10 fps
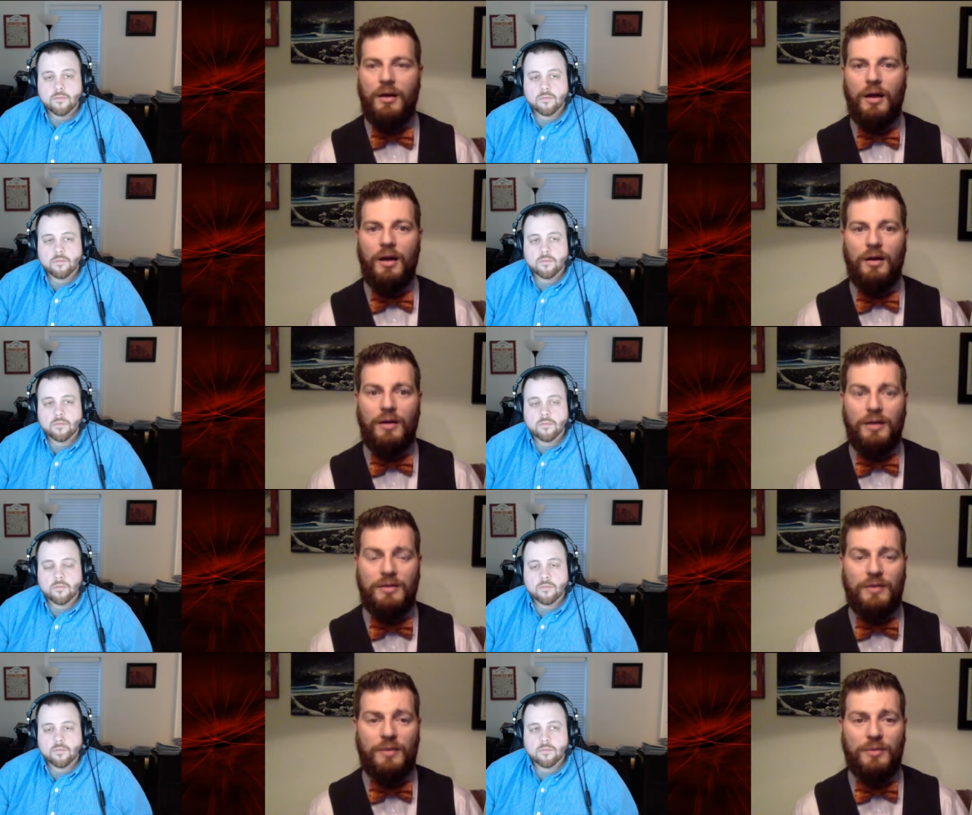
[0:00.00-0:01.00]
Speaker 1: uh, lots
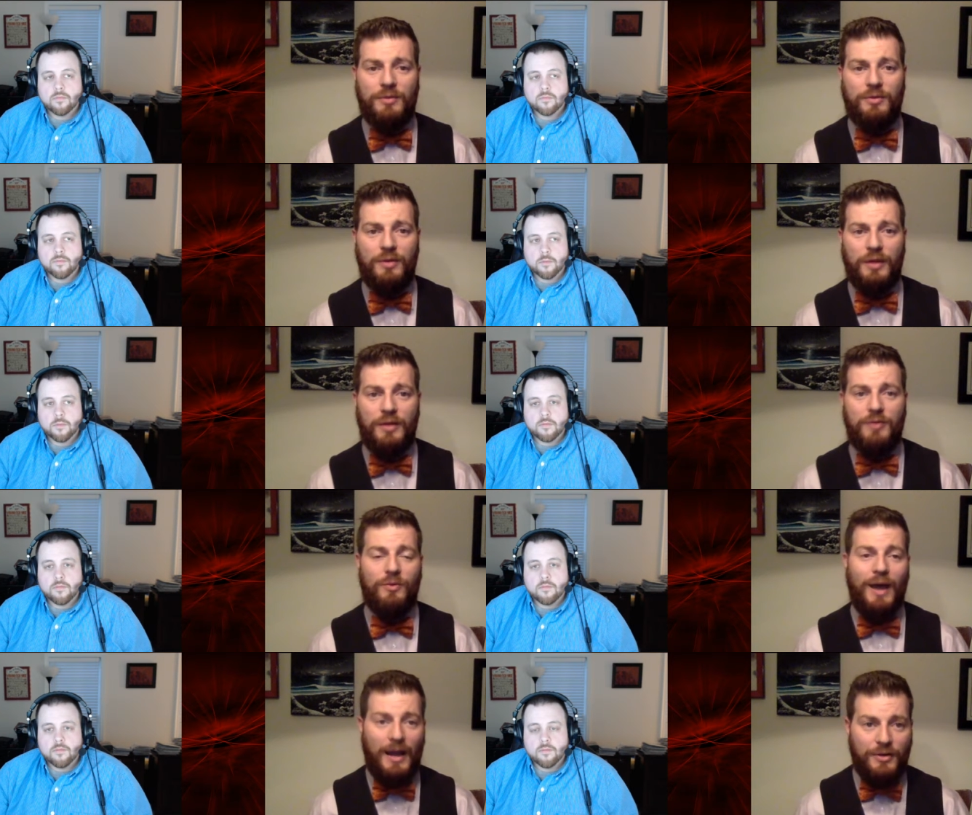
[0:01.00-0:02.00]
of opportunity to
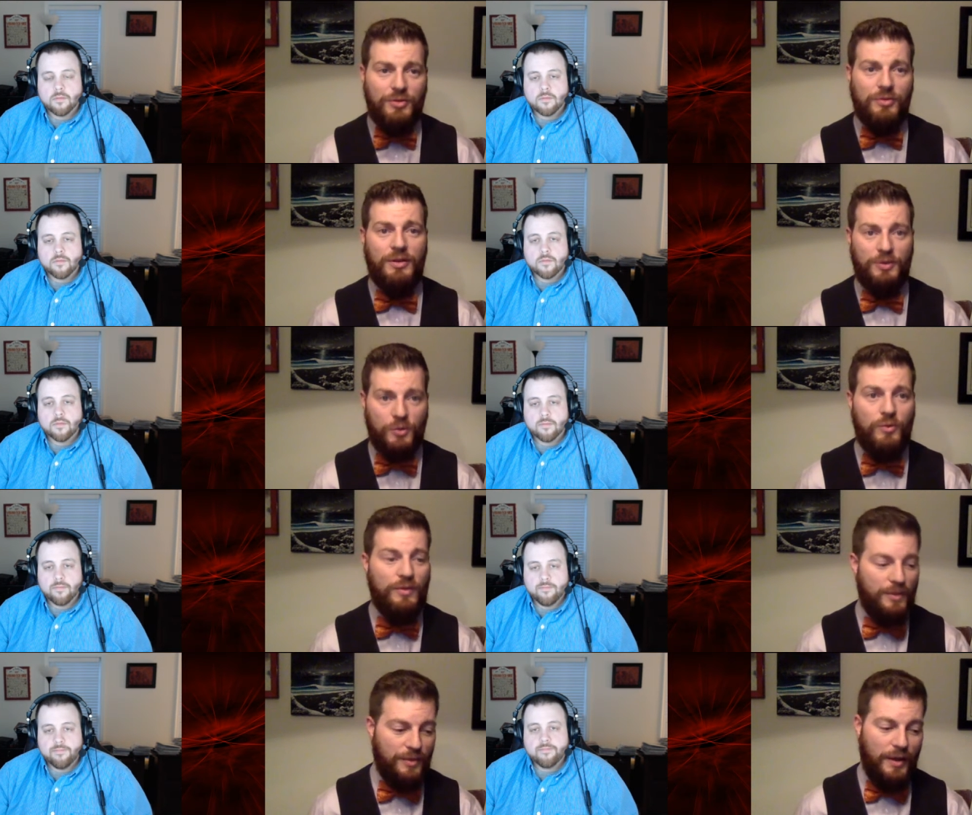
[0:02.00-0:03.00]
actually do
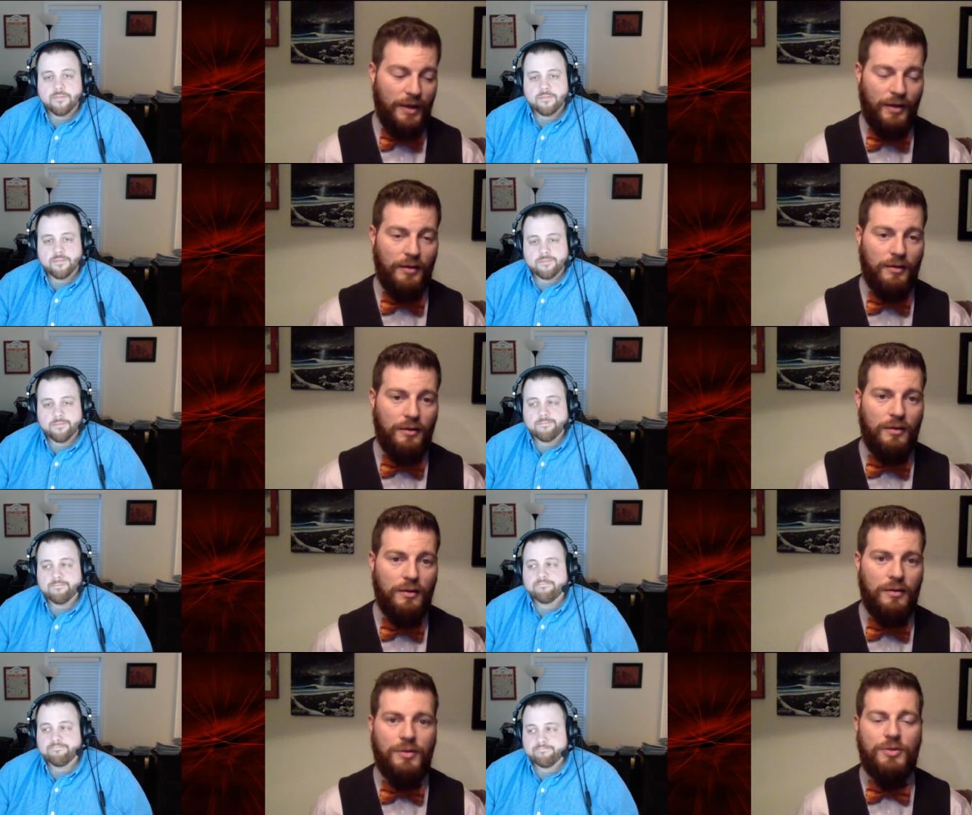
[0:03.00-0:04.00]
the thing
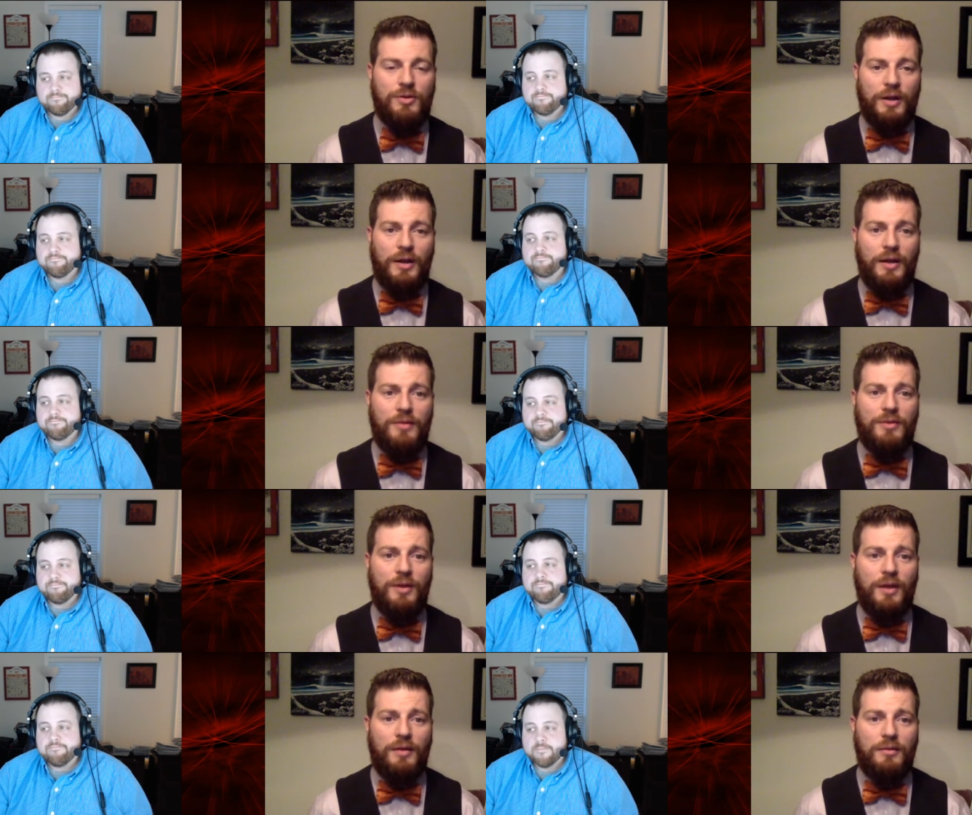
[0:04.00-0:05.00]
that you're trying to intern
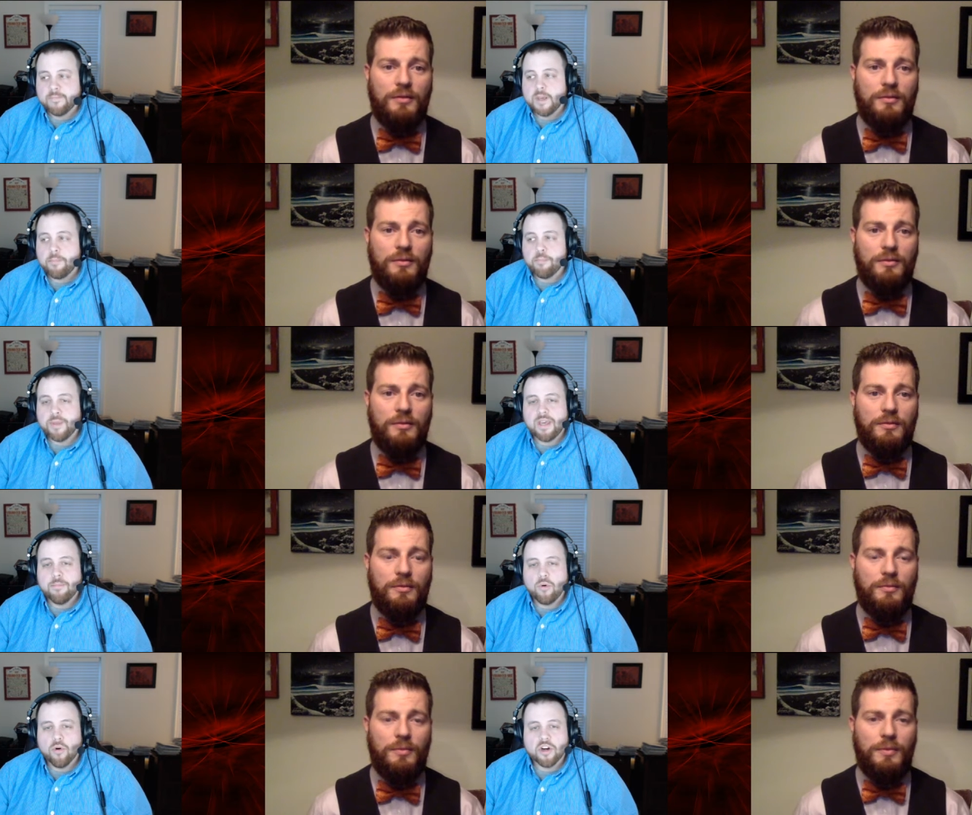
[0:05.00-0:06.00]
in.
Speaker 2: Yep, be
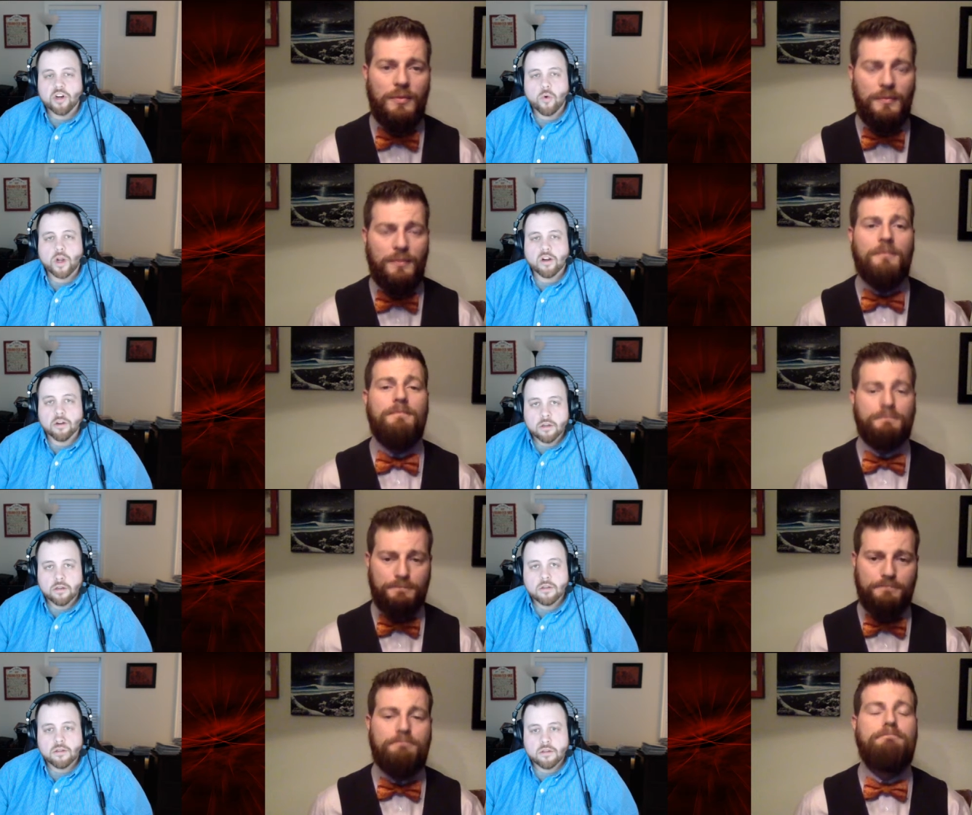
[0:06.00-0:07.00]
important quicker.
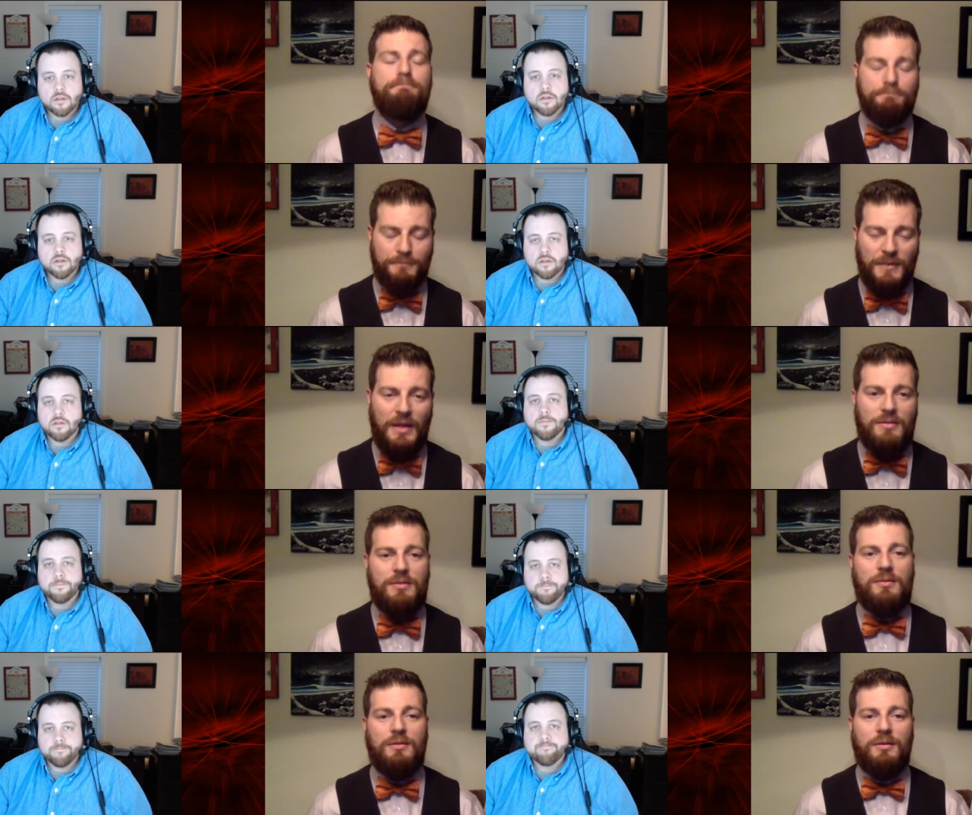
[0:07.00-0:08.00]

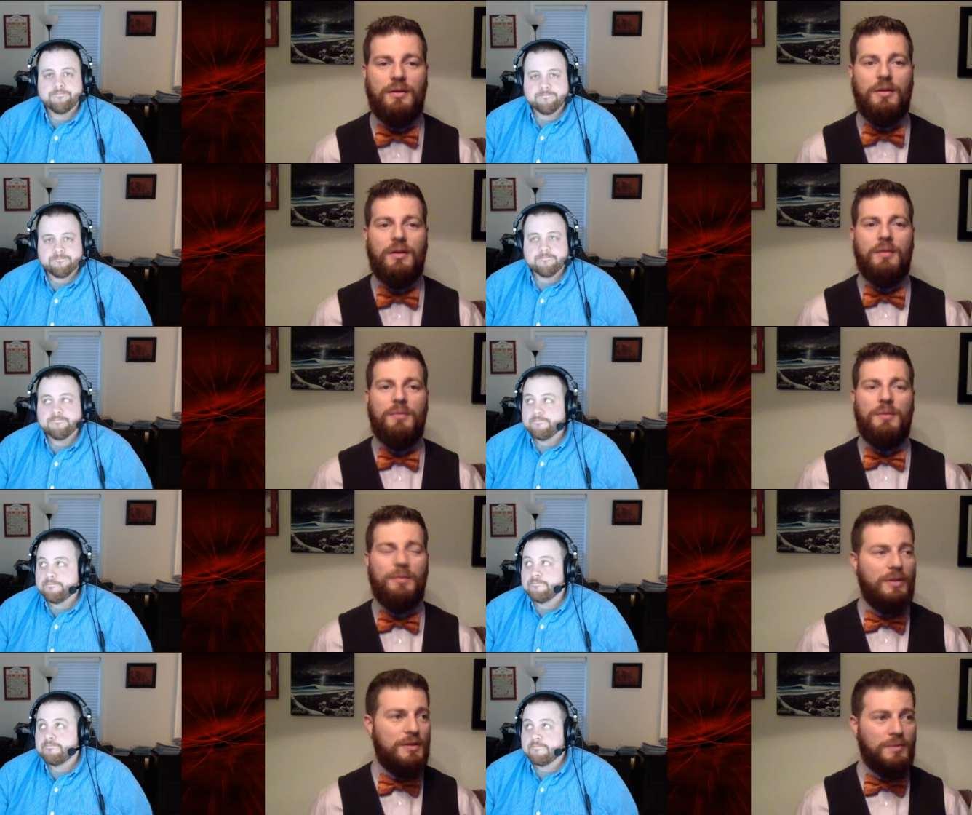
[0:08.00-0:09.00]
Speaker 1: Yes.
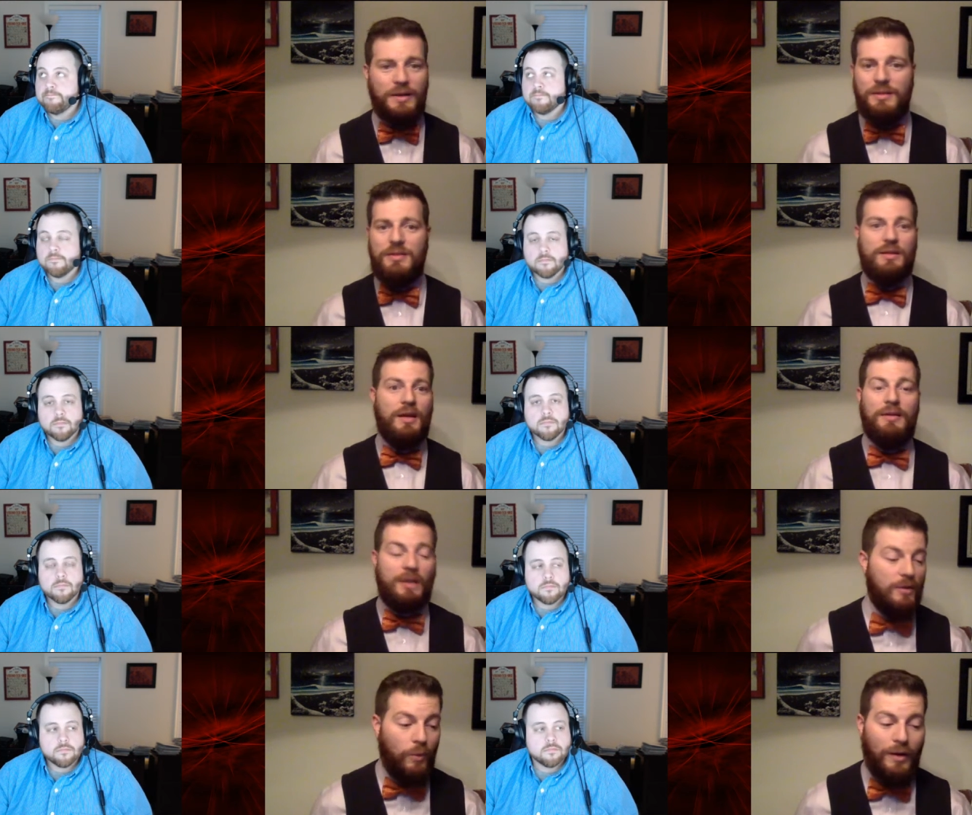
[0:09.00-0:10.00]
People in these places
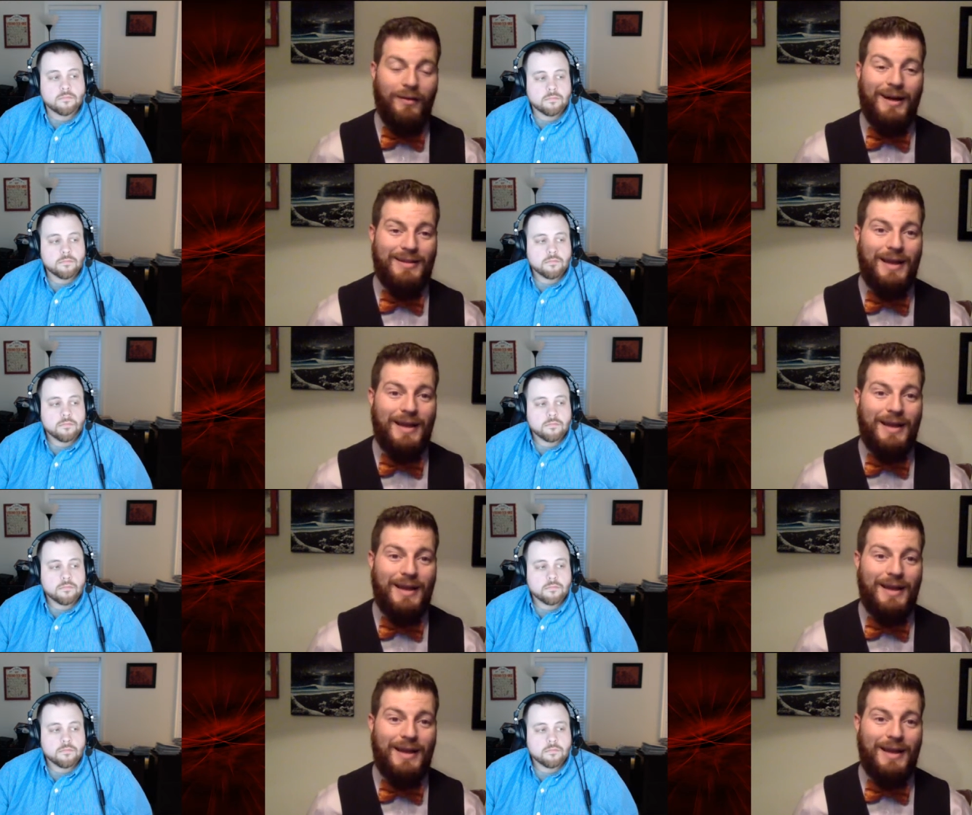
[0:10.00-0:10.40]
tend to wear lots of